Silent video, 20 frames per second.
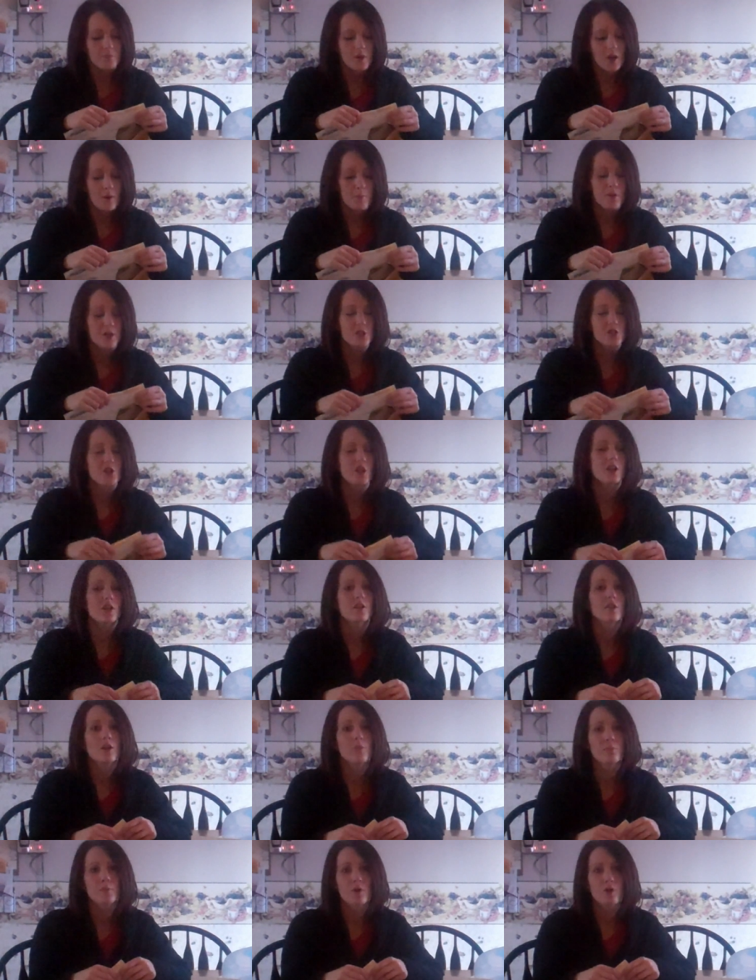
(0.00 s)
I'm going to show you a
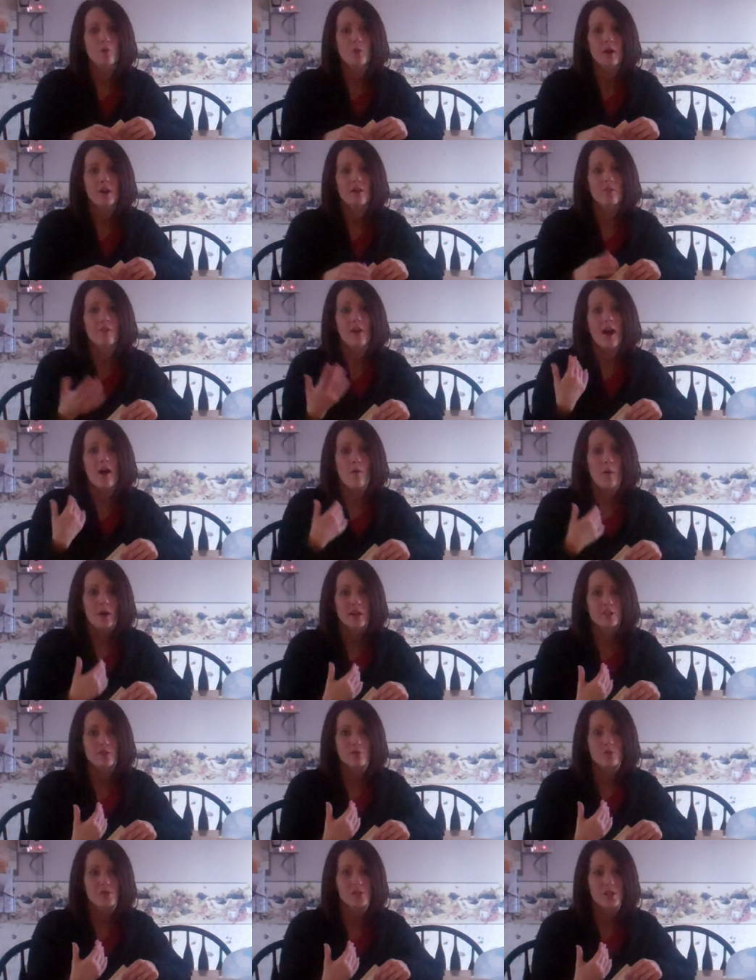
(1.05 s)
clip real quick of how
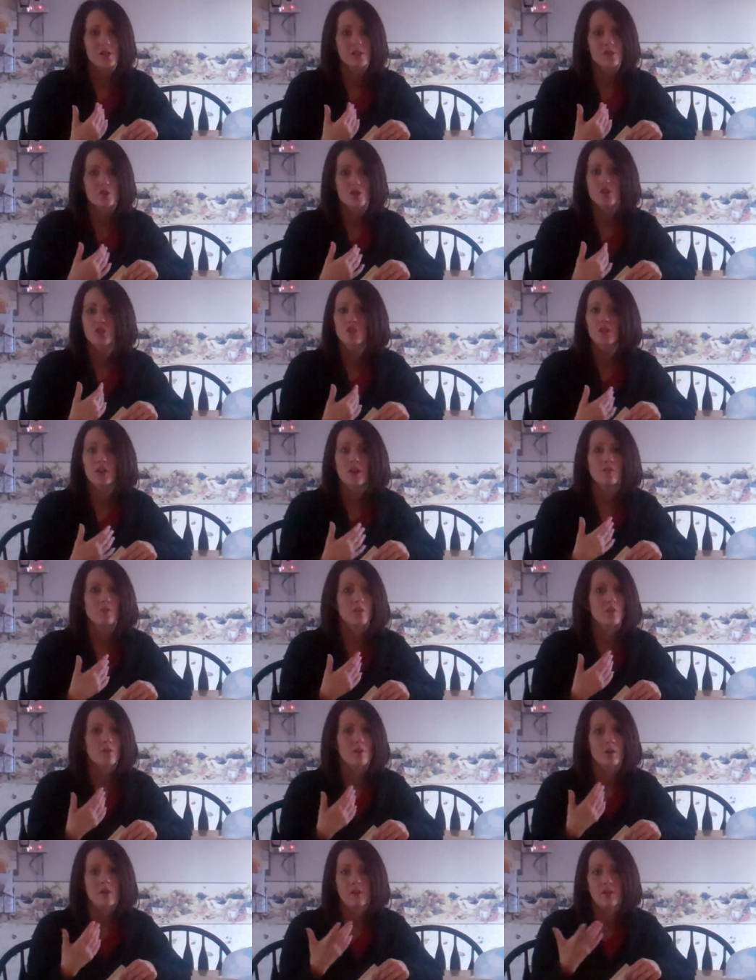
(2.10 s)
I use it, just to give
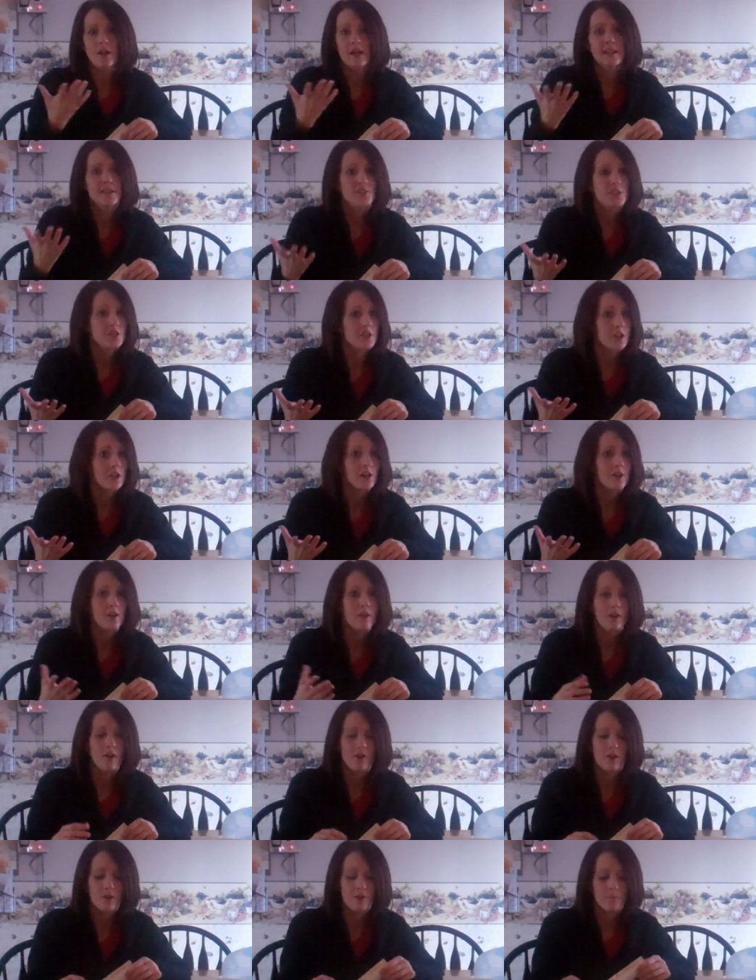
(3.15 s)
you an idea,
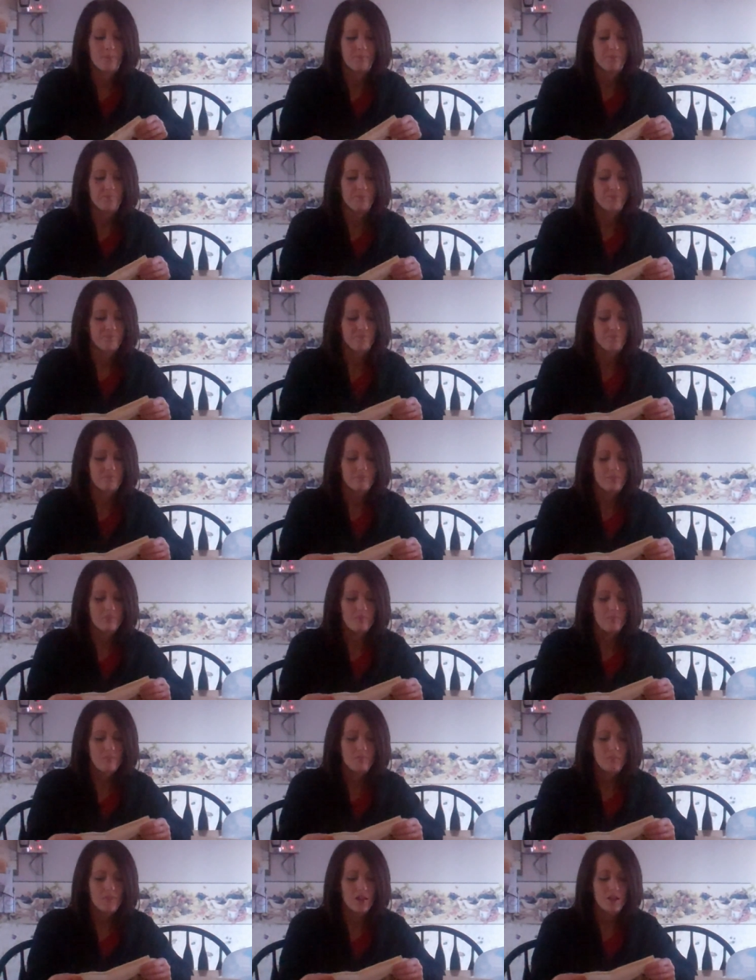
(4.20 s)

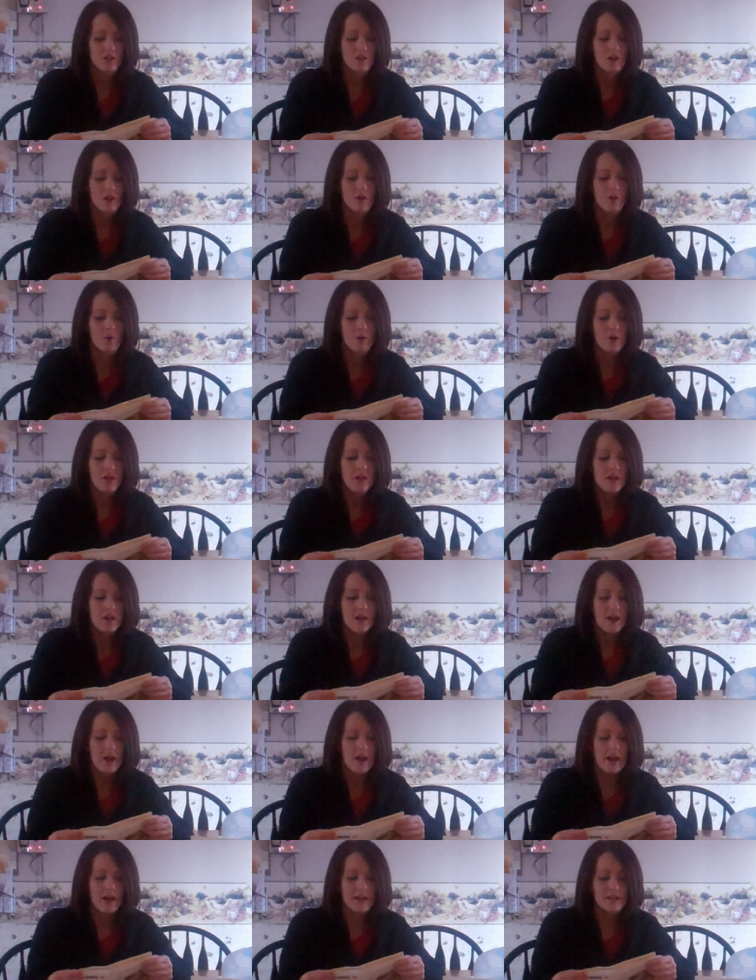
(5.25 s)
you know,
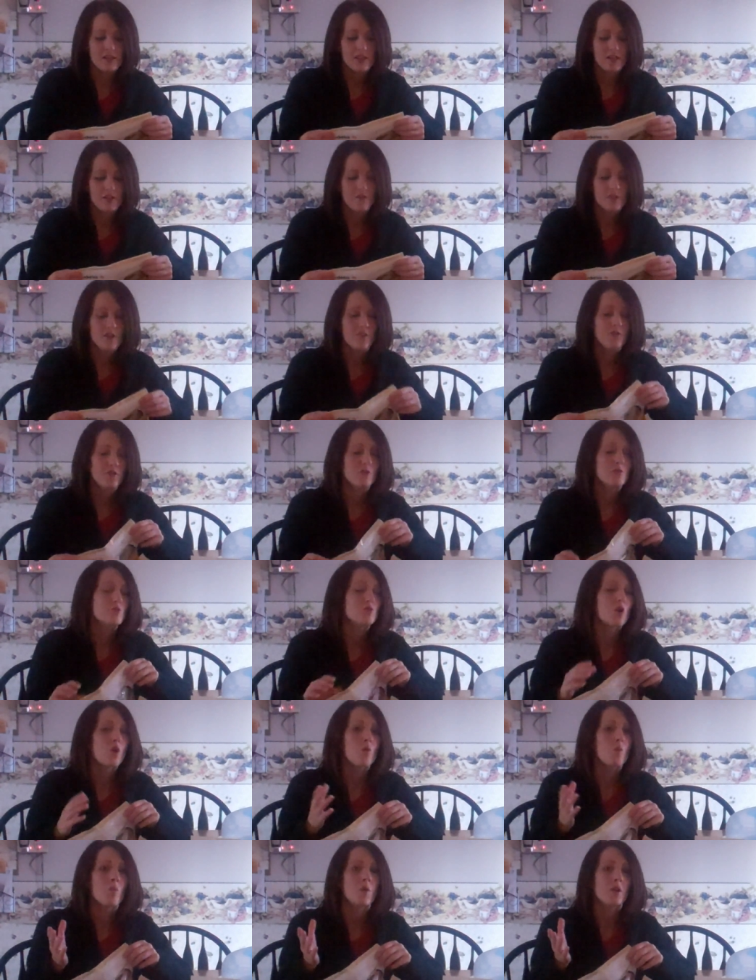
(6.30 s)
and even if you
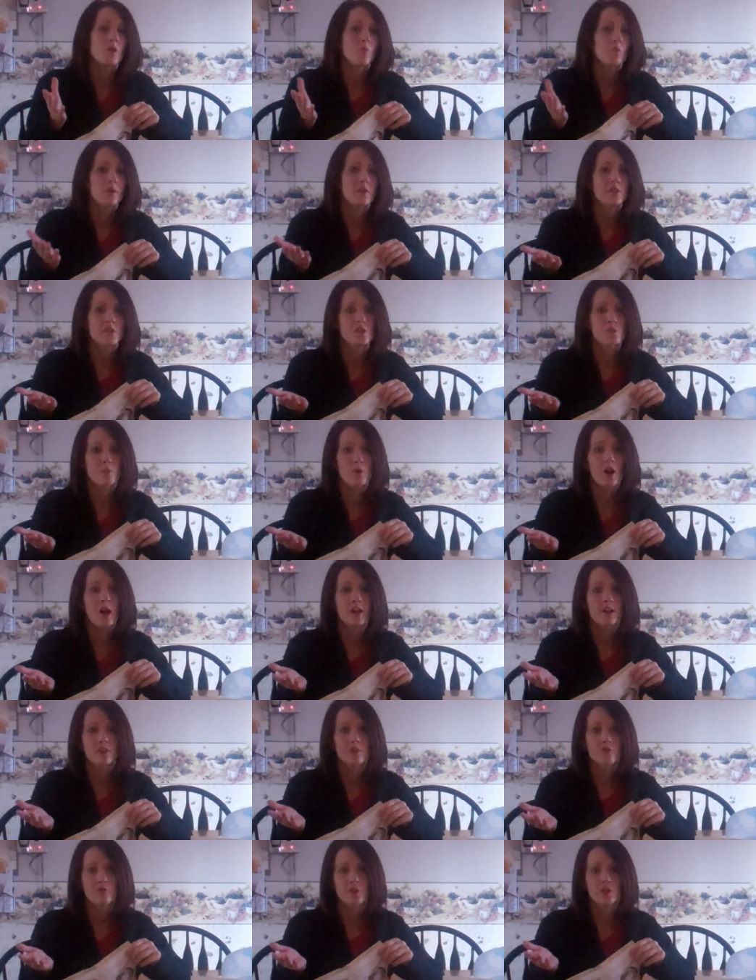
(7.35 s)
don't want to win this
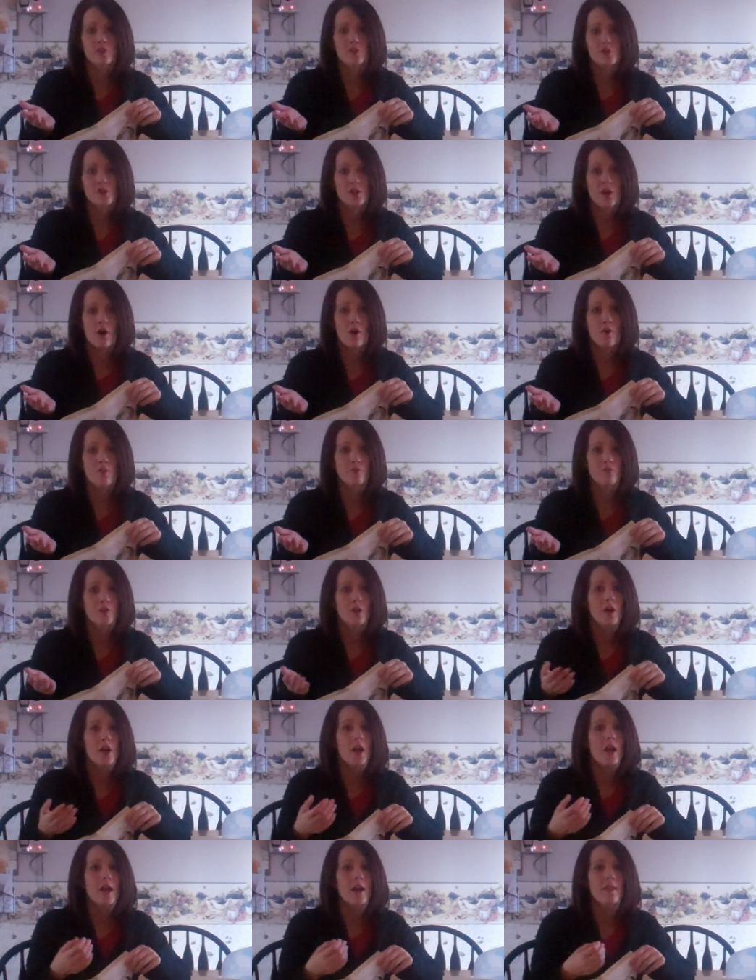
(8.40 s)
product for yourself,
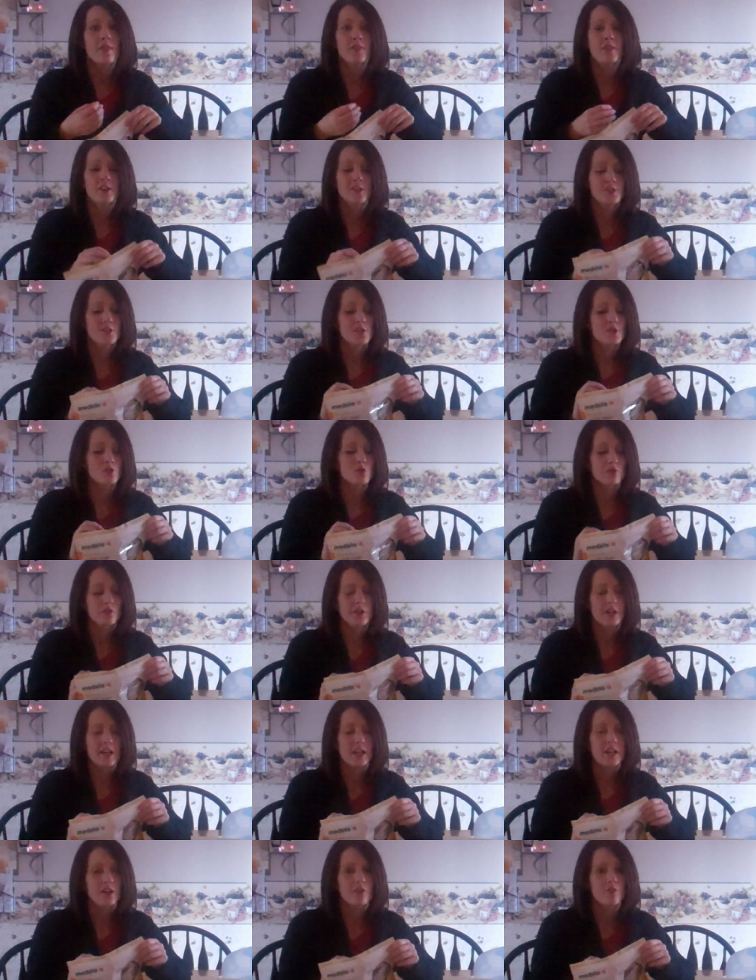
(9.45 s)
this is
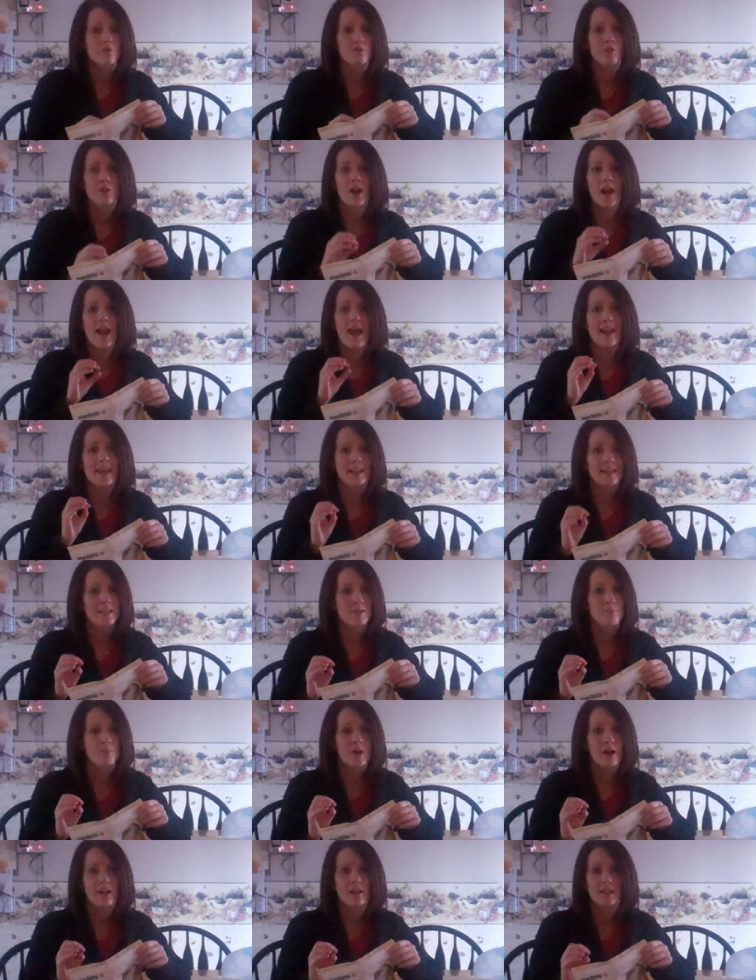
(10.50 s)
great for
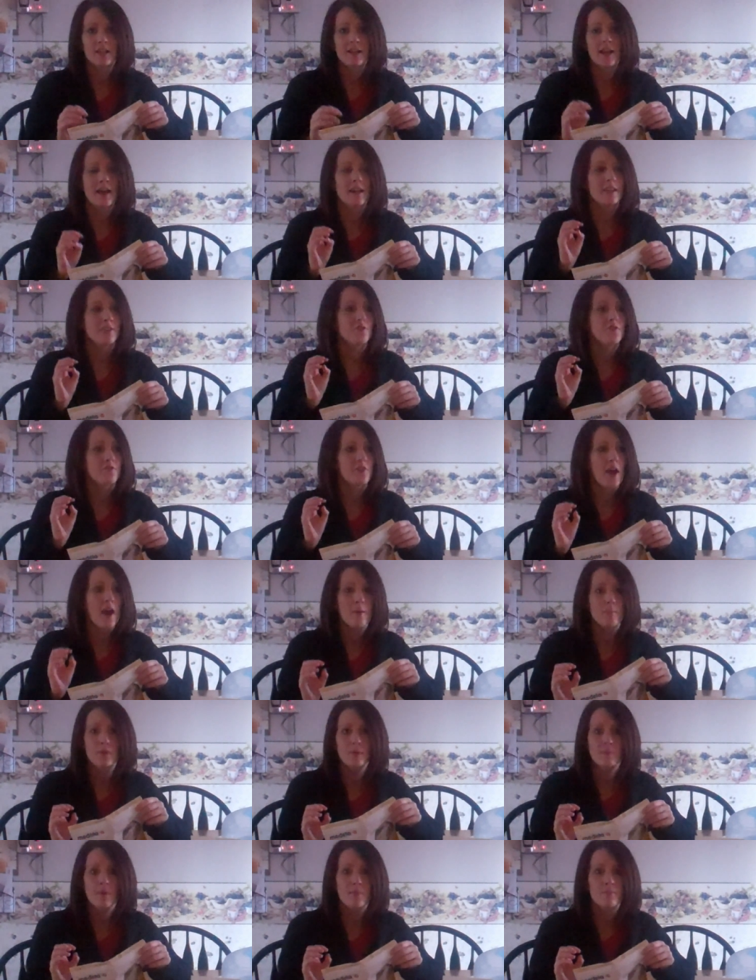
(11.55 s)
anybody, any
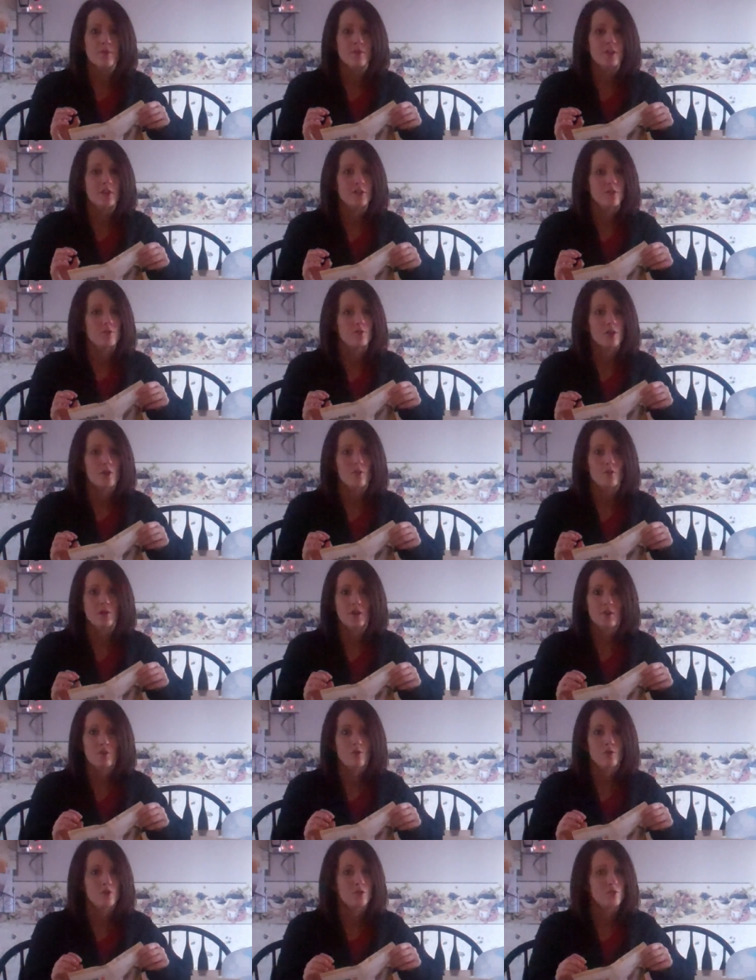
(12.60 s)
family member that you know
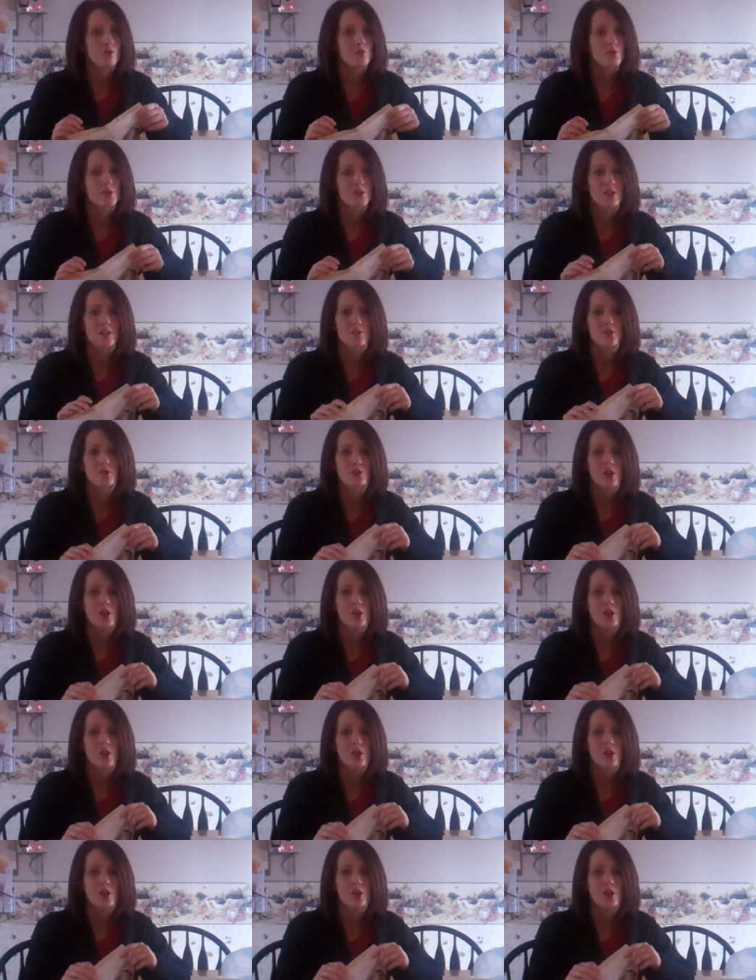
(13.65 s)
that could use this.